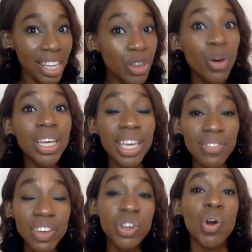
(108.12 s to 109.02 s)
You're
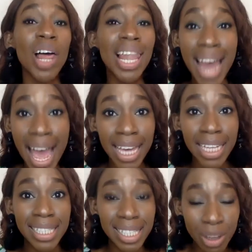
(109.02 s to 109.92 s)
giving your
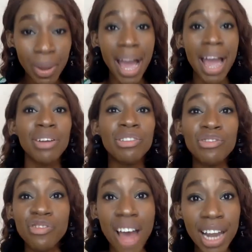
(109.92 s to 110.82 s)
clients some kind
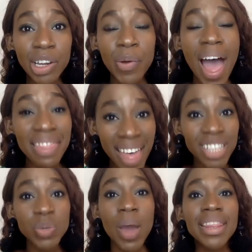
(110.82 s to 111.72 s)
of value, and
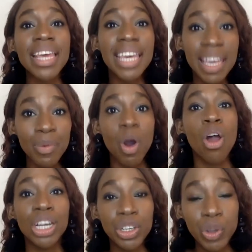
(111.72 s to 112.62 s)
that's why they keep
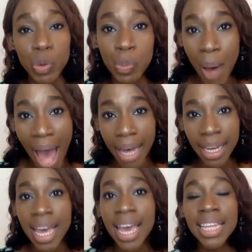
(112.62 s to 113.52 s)
calling you back.
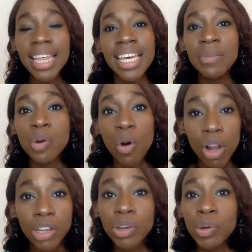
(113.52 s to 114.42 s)
They keep
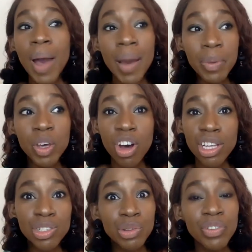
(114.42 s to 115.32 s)
calling you back
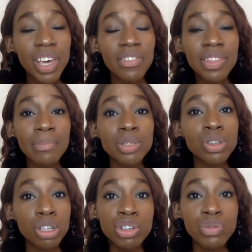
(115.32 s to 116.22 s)
because you've given them
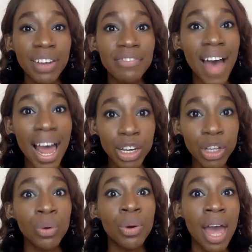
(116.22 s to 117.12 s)
such great
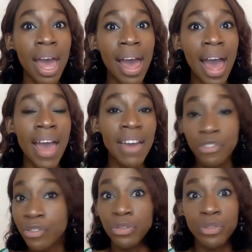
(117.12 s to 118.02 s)
value
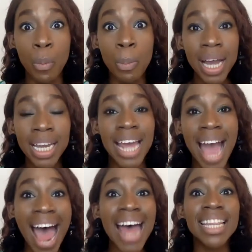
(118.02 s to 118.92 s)
for money,
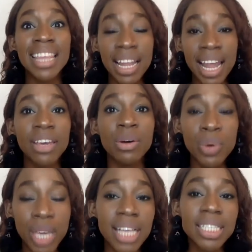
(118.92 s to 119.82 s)
and they're like, oh
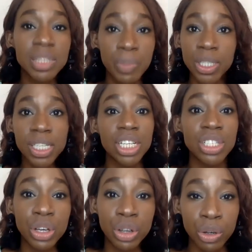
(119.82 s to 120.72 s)
yes, this person
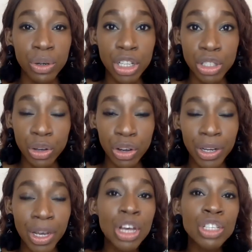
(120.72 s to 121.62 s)
is
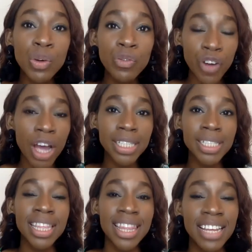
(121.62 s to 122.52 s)
good. So
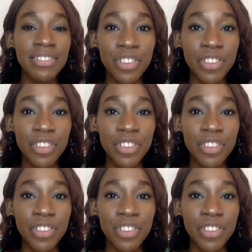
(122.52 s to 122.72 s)
first thing